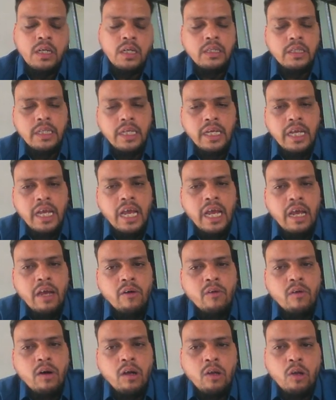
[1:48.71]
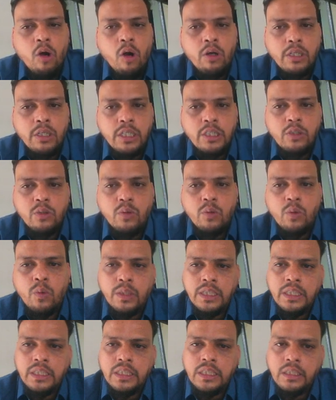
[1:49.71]
they have allotted
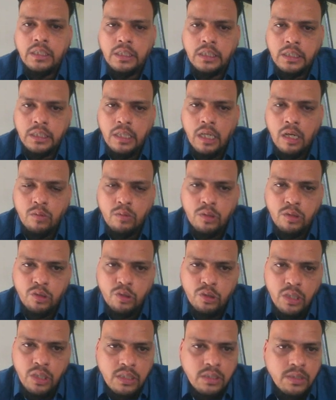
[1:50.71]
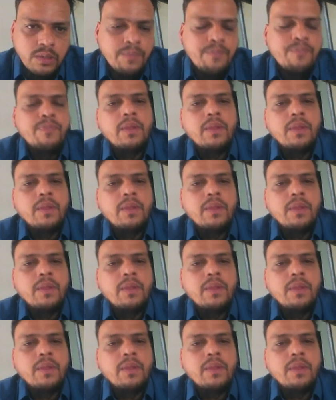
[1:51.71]
only 30,000 shares.